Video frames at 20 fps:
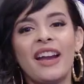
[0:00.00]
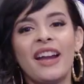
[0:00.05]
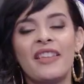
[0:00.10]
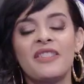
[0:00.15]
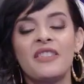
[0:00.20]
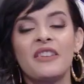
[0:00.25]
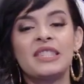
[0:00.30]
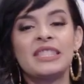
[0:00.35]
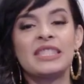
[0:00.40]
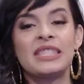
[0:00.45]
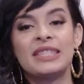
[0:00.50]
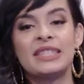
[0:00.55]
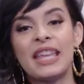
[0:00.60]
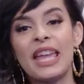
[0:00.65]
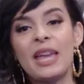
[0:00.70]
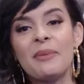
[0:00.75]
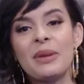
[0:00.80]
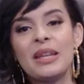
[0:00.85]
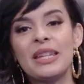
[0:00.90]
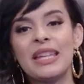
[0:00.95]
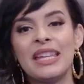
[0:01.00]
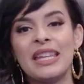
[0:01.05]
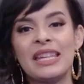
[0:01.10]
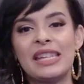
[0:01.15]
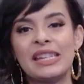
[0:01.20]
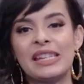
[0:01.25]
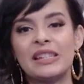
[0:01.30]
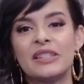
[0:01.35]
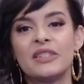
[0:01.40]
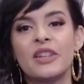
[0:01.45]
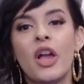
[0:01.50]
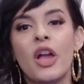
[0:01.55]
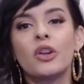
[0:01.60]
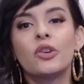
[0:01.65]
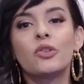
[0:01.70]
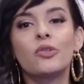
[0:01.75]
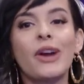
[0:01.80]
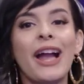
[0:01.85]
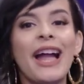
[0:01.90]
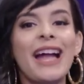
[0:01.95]
right, the statement is
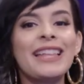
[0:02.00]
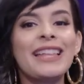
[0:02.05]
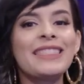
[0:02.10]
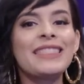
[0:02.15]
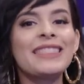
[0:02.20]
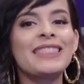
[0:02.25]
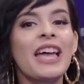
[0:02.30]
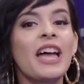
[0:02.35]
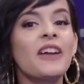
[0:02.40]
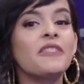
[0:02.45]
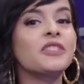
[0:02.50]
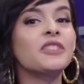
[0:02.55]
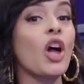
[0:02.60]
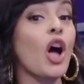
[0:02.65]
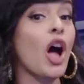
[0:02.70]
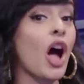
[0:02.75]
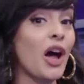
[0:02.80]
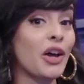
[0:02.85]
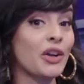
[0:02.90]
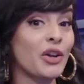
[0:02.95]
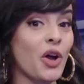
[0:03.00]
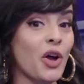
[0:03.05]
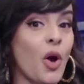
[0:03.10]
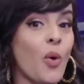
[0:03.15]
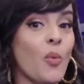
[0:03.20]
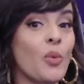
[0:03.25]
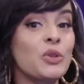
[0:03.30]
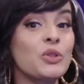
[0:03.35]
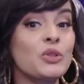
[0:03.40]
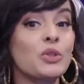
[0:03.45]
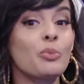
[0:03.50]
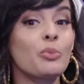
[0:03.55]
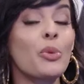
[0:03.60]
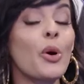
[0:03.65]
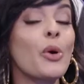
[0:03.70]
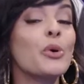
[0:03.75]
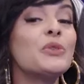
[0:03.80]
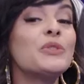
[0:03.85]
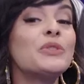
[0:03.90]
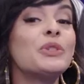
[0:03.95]
Grand Theft Auto was
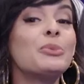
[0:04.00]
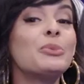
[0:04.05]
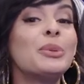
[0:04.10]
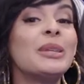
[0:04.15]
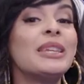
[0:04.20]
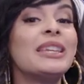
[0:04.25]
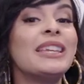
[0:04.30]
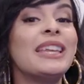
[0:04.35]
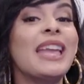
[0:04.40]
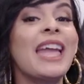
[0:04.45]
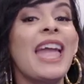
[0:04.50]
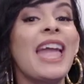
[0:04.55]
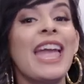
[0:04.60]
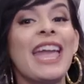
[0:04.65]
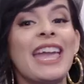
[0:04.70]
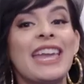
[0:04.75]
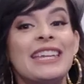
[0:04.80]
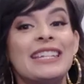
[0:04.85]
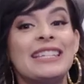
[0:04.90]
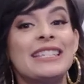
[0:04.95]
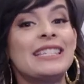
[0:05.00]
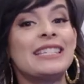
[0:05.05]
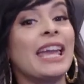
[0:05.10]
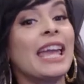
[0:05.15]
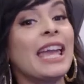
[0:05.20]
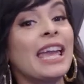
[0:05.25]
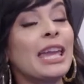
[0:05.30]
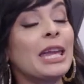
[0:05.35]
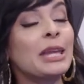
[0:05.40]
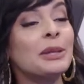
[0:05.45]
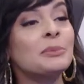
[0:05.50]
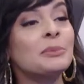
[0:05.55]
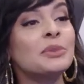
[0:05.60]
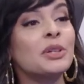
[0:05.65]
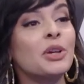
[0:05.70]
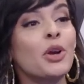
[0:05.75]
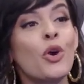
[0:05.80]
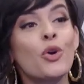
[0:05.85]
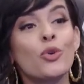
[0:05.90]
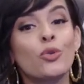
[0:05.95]
supposed to be a
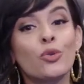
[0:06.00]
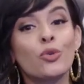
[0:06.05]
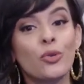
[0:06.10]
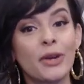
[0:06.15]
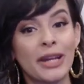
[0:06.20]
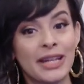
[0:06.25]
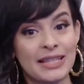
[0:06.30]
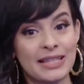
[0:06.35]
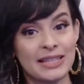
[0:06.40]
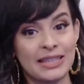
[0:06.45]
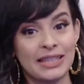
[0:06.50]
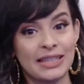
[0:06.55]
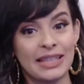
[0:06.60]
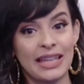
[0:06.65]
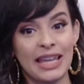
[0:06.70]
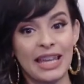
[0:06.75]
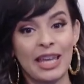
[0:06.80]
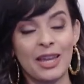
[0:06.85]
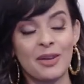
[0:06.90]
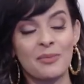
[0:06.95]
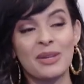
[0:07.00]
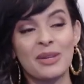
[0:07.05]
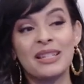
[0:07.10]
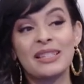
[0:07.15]
tamed racing game.